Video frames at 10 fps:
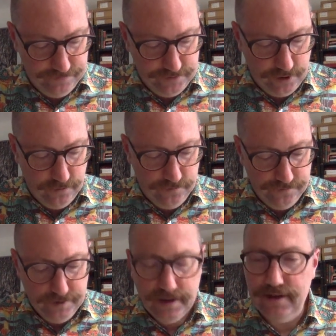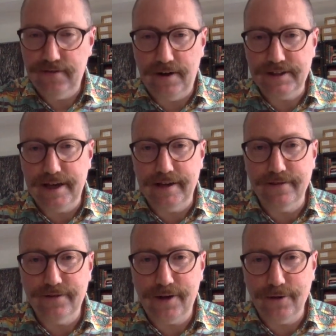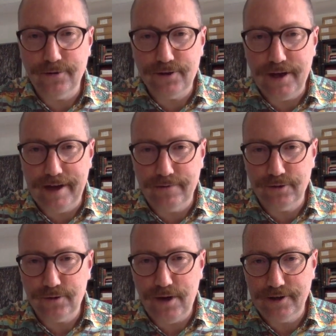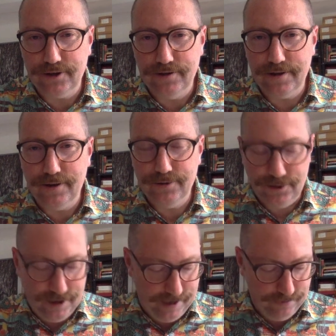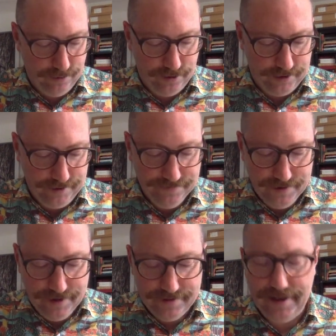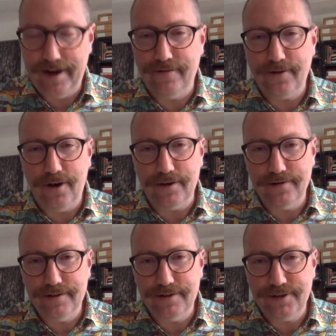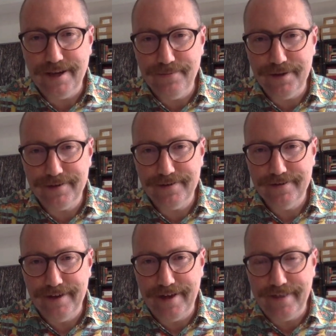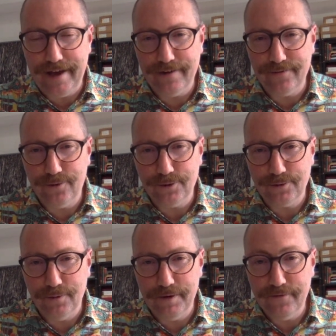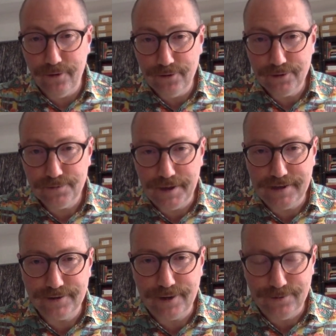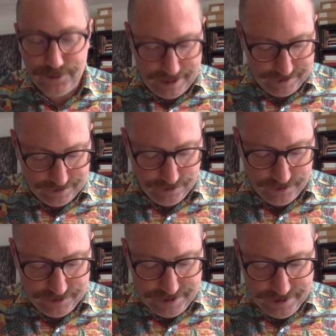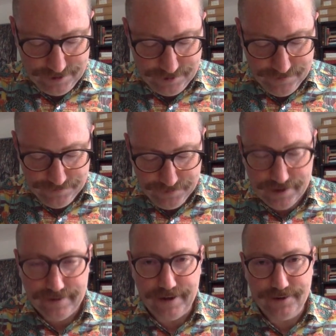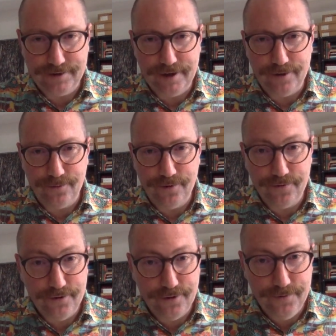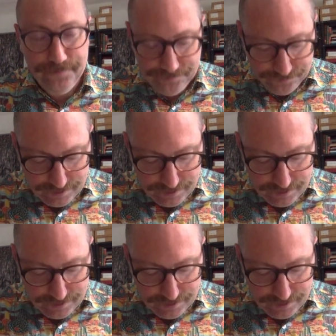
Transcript: So if I say the goat stag was crashing the goat stag party, then I've got a statement, and that of course will be false because goat stags don't exist. That is, they don't refer.